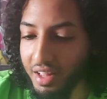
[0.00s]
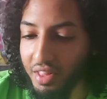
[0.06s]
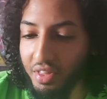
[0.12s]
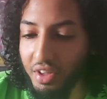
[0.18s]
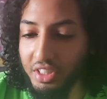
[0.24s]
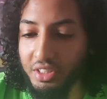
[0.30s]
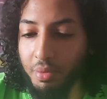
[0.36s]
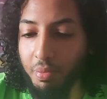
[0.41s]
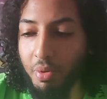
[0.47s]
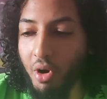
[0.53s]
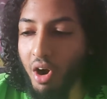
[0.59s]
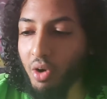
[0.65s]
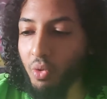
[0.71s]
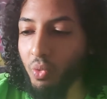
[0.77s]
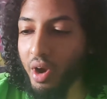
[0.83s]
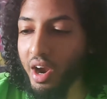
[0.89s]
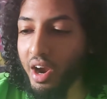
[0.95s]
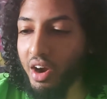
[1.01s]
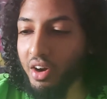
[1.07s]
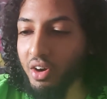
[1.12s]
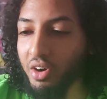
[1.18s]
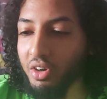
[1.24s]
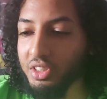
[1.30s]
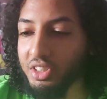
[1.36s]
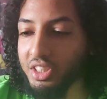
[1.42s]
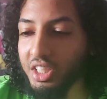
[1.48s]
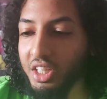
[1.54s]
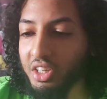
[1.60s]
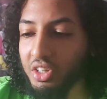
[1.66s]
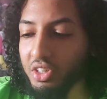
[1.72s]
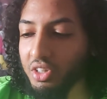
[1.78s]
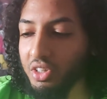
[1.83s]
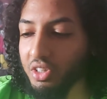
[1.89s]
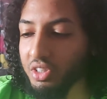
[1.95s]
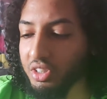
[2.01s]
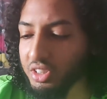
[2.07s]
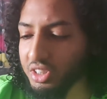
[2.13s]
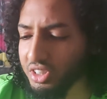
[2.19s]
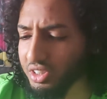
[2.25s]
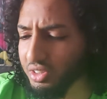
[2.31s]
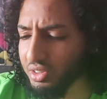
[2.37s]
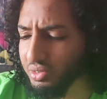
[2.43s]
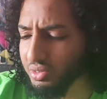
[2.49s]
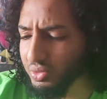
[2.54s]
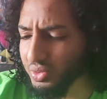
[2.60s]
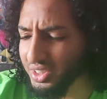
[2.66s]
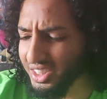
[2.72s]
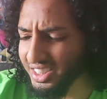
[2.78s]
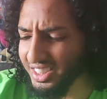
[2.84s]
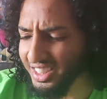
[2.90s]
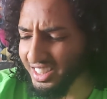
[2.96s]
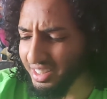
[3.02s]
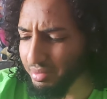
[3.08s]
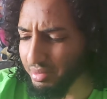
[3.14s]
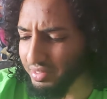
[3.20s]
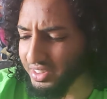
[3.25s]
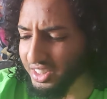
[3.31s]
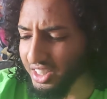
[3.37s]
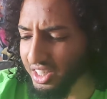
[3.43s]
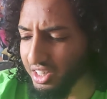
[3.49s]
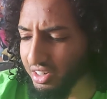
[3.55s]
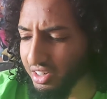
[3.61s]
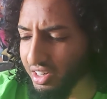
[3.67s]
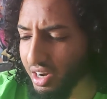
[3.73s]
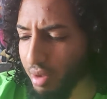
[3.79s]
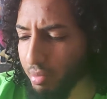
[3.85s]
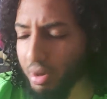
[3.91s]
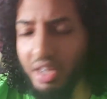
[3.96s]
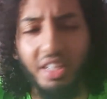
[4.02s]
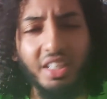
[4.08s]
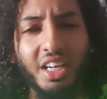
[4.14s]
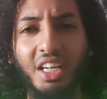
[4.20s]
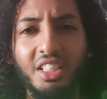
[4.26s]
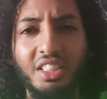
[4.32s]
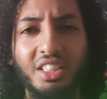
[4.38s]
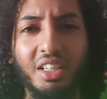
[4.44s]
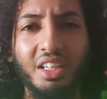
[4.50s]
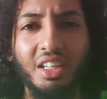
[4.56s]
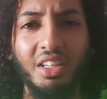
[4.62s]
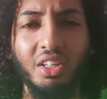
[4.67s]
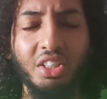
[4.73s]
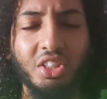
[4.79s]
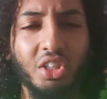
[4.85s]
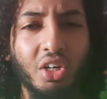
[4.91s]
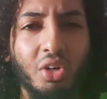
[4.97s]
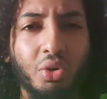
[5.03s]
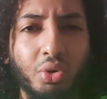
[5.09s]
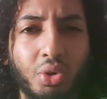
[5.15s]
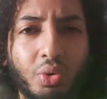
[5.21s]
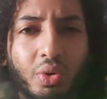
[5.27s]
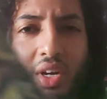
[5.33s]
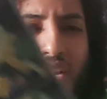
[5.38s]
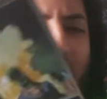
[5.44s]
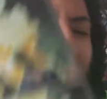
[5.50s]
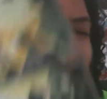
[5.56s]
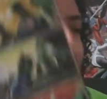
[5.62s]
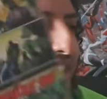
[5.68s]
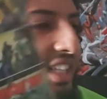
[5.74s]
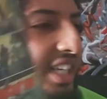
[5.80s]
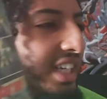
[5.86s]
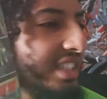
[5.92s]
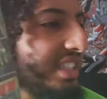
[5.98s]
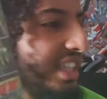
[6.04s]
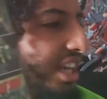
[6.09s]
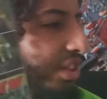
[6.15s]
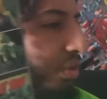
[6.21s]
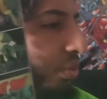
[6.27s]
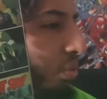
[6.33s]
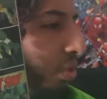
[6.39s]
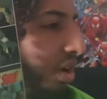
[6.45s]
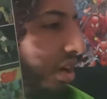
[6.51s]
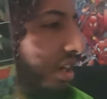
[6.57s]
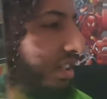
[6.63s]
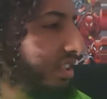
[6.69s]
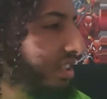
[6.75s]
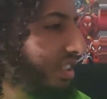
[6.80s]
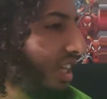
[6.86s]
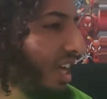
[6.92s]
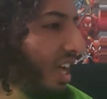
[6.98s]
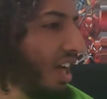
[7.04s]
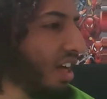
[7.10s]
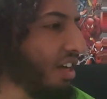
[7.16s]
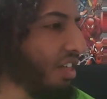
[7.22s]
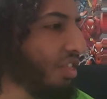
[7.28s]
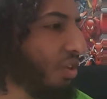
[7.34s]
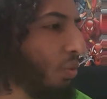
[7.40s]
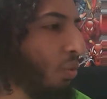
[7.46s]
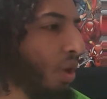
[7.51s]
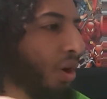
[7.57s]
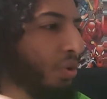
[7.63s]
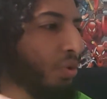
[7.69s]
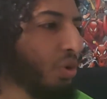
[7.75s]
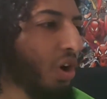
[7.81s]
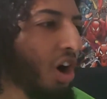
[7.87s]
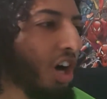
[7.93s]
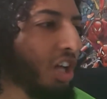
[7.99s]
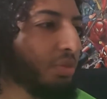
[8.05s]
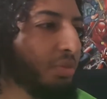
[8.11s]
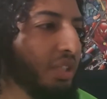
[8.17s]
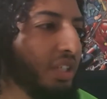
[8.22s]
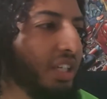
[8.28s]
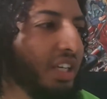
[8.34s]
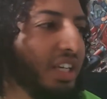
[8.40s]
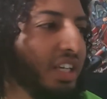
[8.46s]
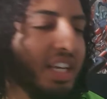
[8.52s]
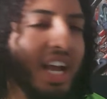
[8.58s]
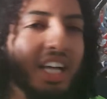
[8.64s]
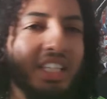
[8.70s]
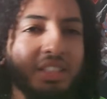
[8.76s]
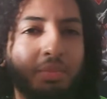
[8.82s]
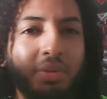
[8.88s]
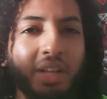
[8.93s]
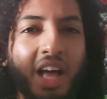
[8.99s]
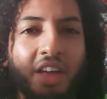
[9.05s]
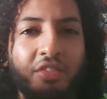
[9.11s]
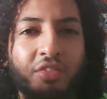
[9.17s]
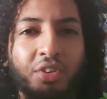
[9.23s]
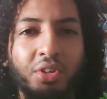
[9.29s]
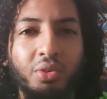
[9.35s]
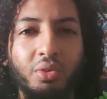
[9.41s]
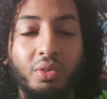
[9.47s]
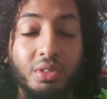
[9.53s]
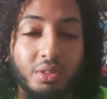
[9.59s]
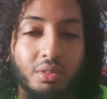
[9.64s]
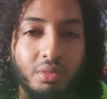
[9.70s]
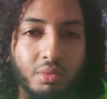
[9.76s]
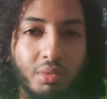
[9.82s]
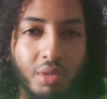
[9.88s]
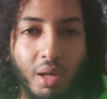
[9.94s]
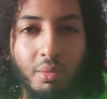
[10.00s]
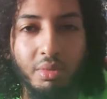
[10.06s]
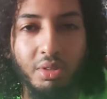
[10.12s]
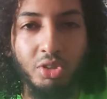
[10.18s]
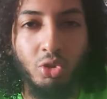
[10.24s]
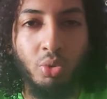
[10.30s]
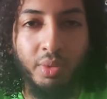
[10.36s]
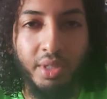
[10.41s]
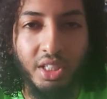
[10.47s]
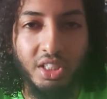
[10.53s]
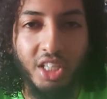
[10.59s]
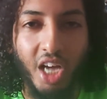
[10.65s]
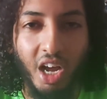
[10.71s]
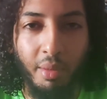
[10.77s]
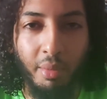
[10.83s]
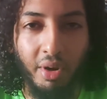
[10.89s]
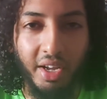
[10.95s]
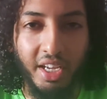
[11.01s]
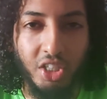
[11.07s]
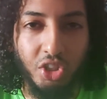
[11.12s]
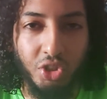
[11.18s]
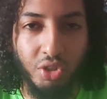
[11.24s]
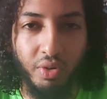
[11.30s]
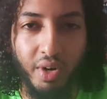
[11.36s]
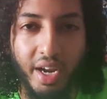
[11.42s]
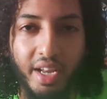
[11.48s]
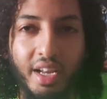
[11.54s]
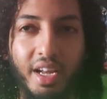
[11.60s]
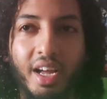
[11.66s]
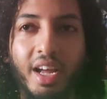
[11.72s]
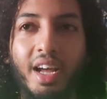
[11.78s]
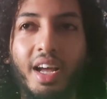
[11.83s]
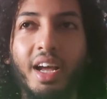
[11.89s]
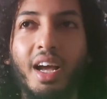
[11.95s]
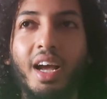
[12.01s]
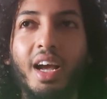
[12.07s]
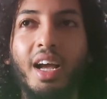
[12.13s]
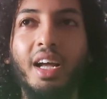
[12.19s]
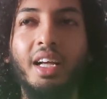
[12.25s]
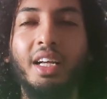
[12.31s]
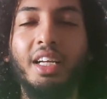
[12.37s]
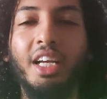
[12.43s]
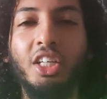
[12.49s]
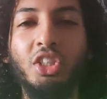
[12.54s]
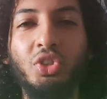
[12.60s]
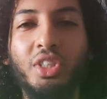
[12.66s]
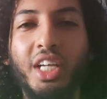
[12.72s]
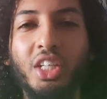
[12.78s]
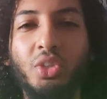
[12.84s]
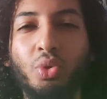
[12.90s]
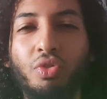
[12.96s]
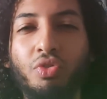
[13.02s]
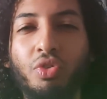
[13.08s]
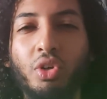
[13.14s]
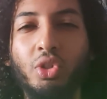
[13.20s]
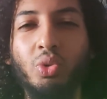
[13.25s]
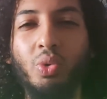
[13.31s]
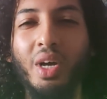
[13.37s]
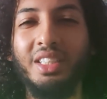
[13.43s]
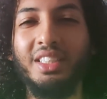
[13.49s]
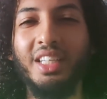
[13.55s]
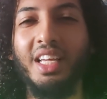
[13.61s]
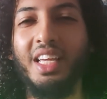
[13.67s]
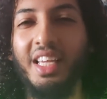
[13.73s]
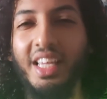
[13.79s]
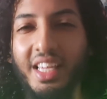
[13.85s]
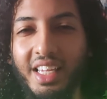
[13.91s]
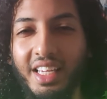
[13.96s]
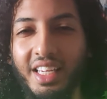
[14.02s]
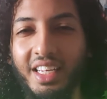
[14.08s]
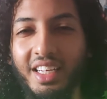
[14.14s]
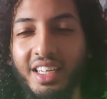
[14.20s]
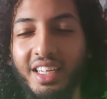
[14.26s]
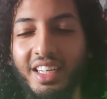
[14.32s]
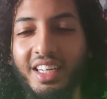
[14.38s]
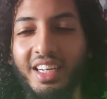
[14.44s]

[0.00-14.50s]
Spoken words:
There's a part where Sin Eater, but he got his crew and he's gonna say the words, "The one who called me, he has a plan for you." I'm assuming he's talking about Kindred, right? Kindred gets referred to as a he.